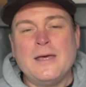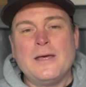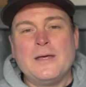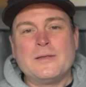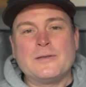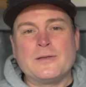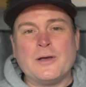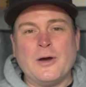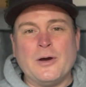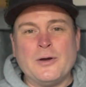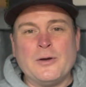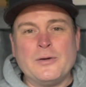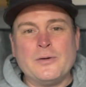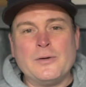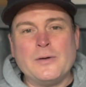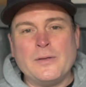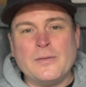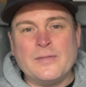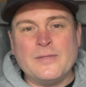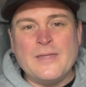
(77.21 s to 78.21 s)

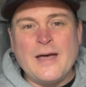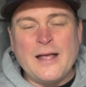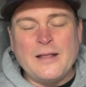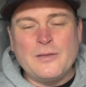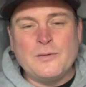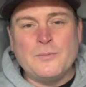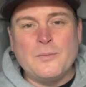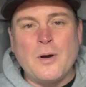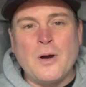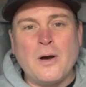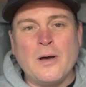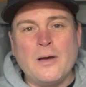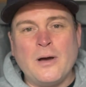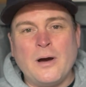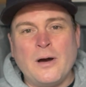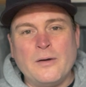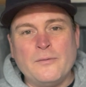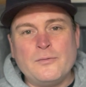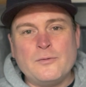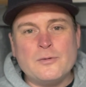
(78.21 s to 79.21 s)
So that's why
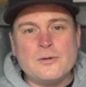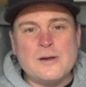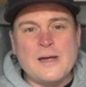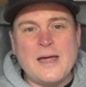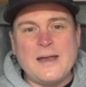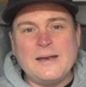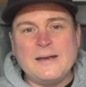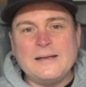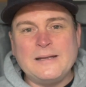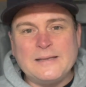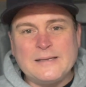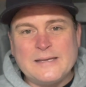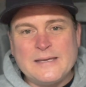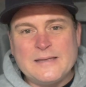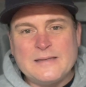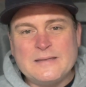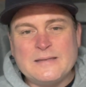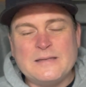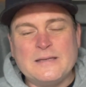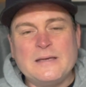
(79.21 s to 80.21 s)
I've created a
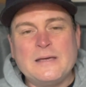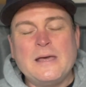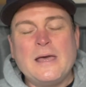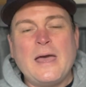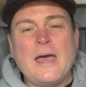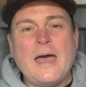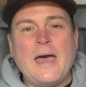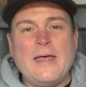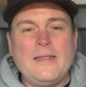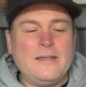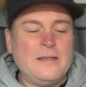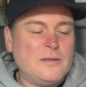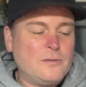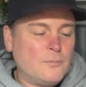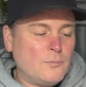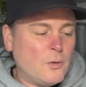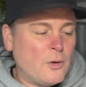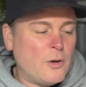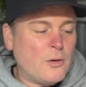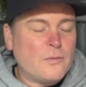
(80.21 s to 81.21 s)
list, and this
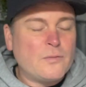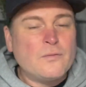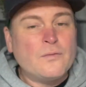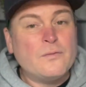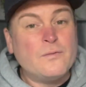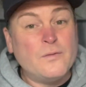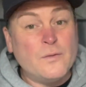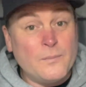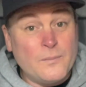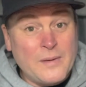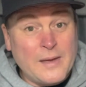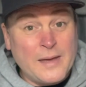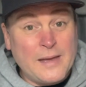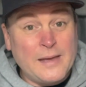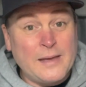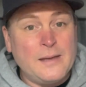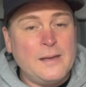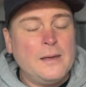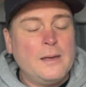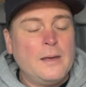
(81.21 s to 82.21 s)
works for me,